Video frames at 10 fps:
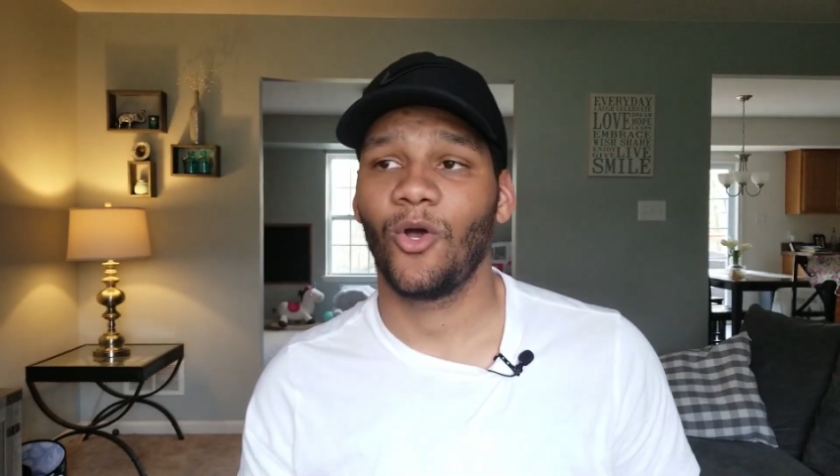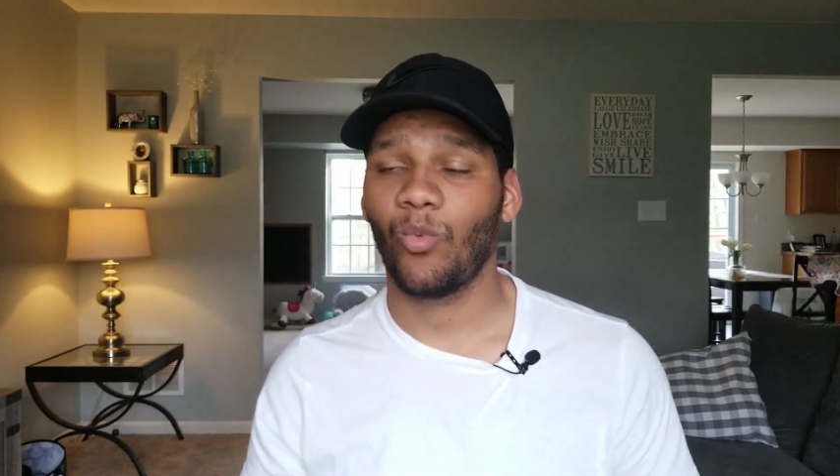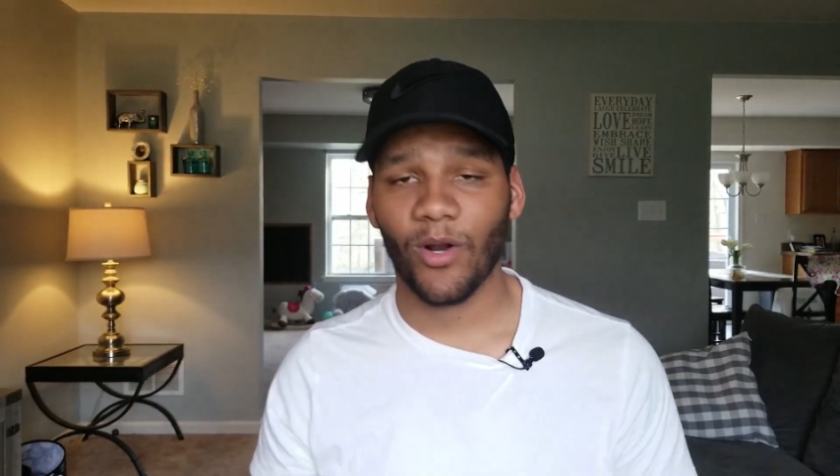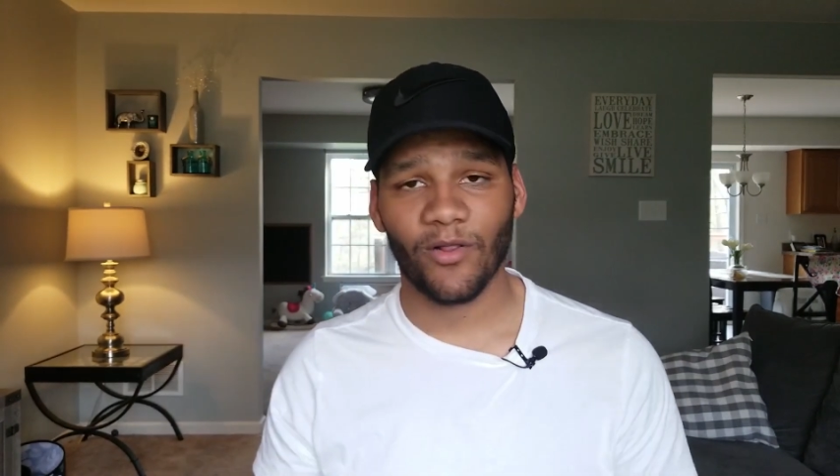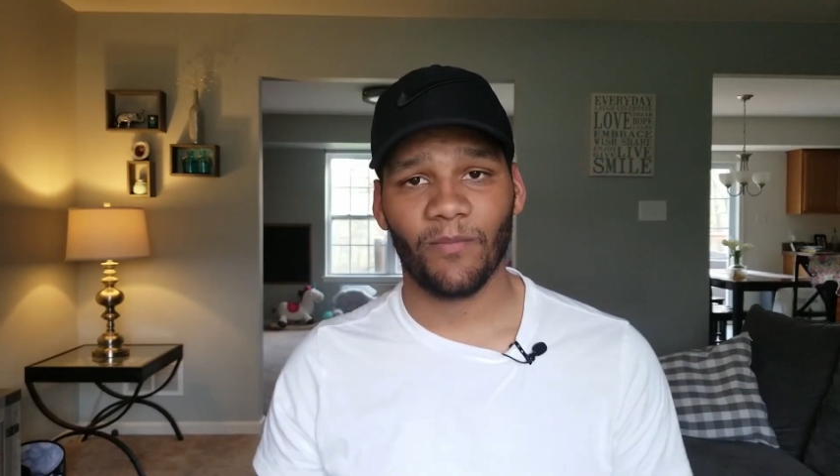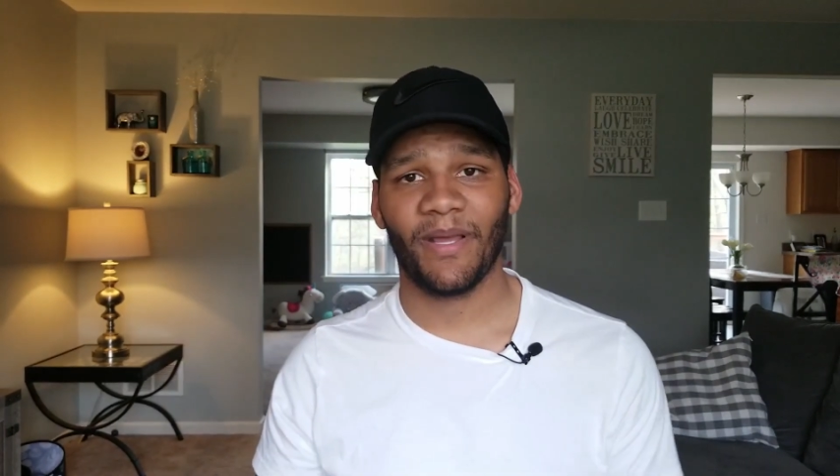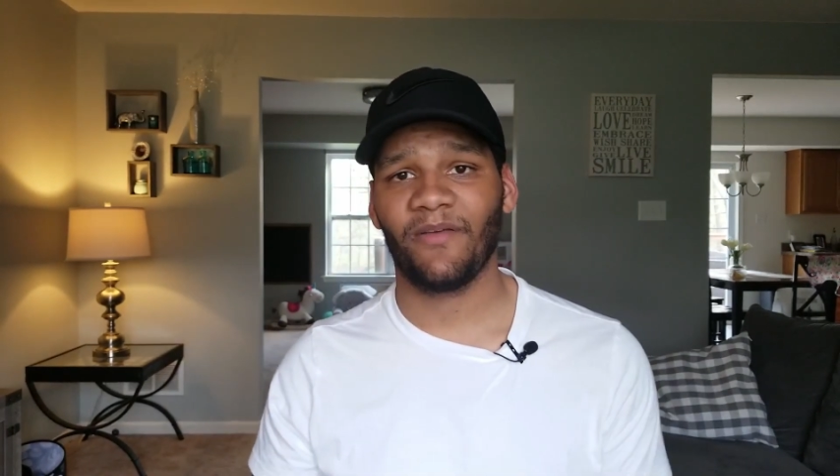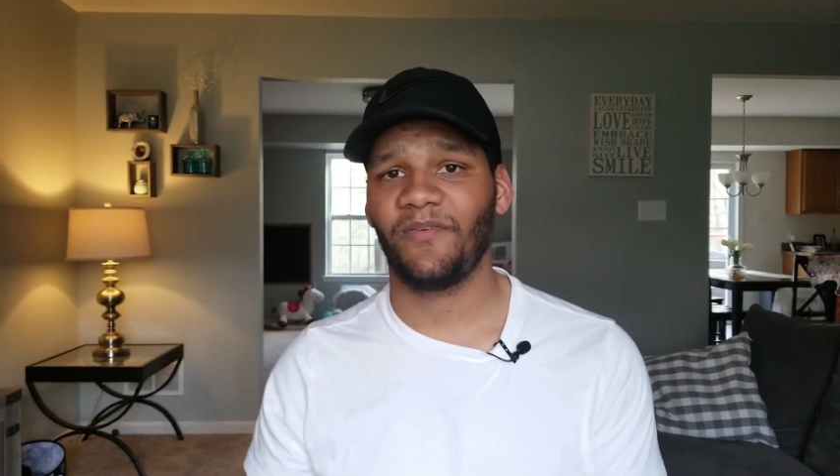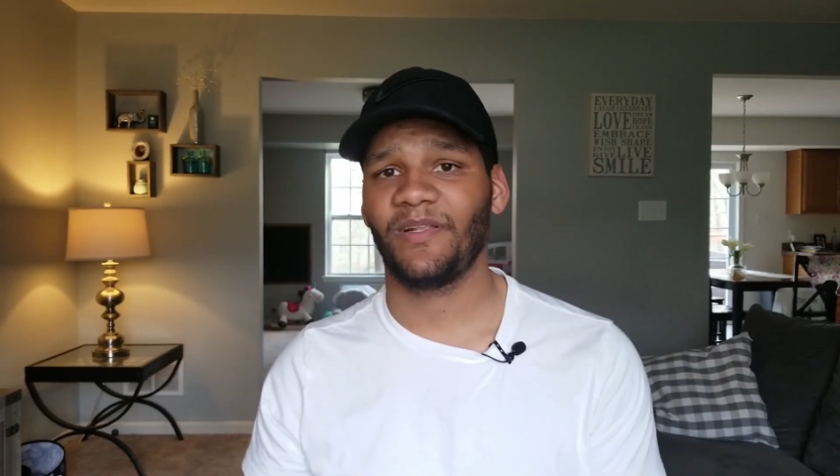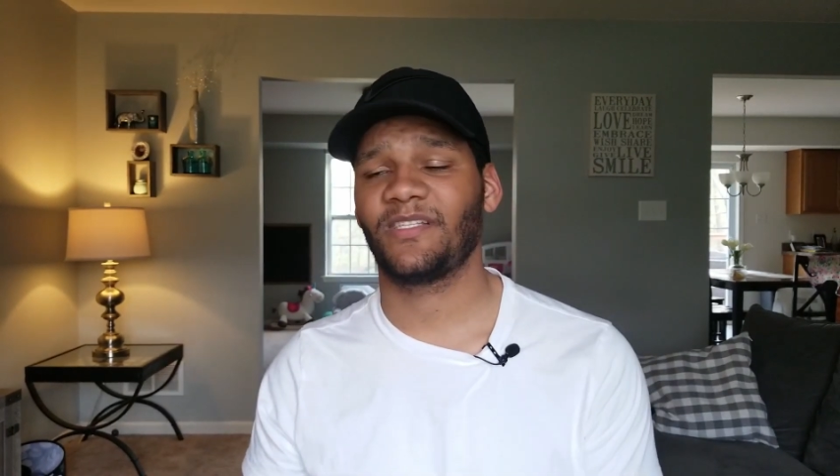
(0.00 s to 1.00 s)
What are the
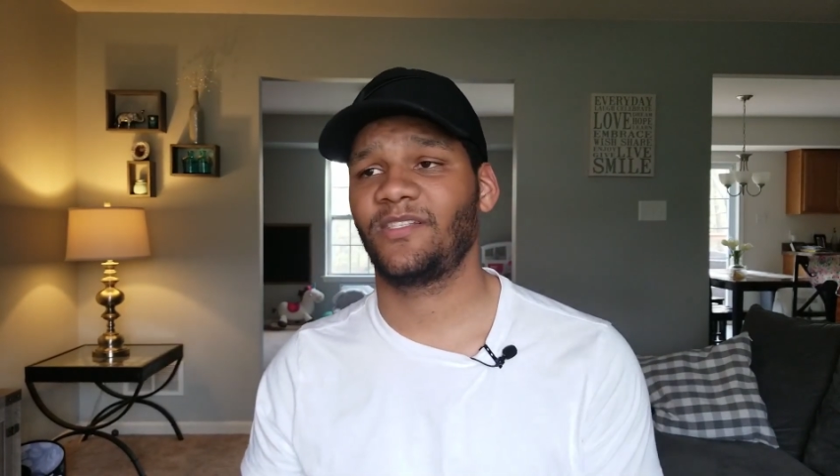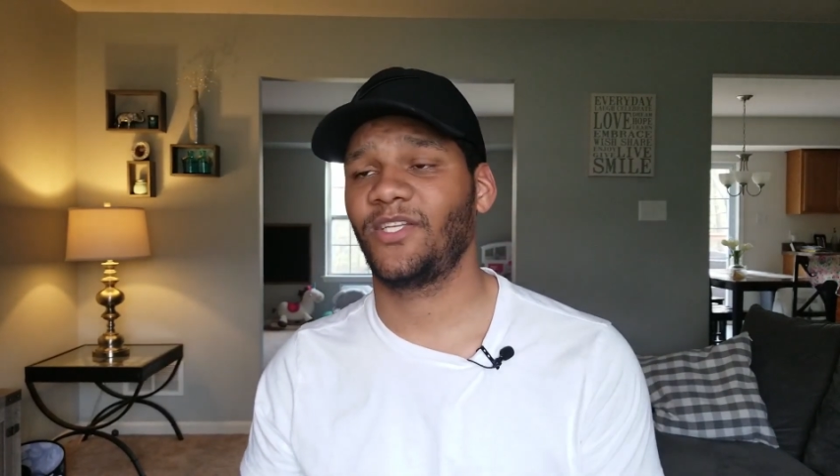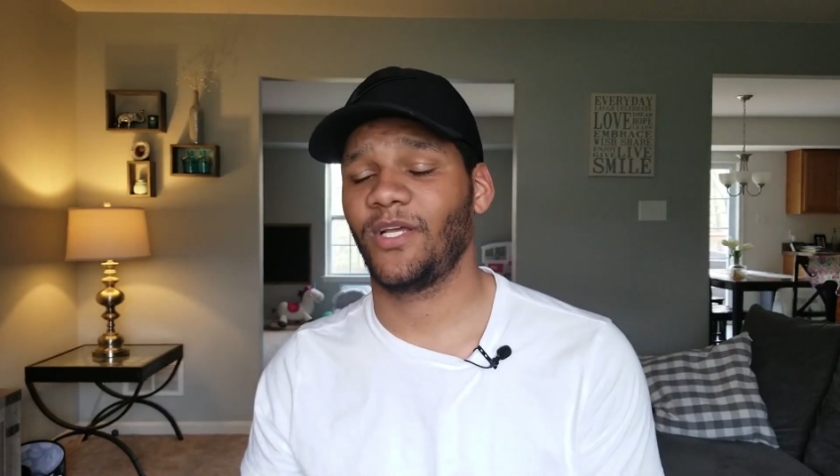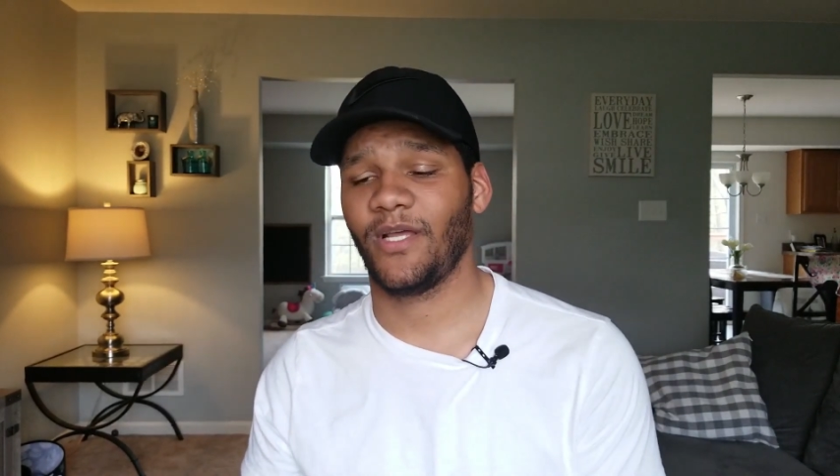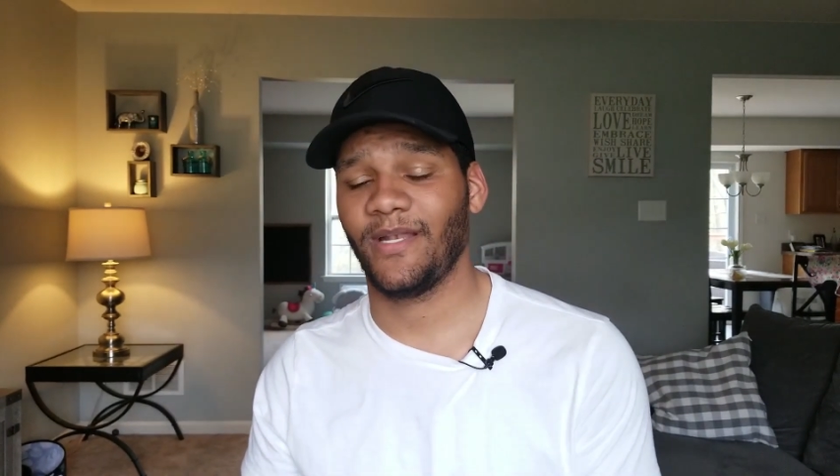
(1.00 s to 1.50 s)
benefits to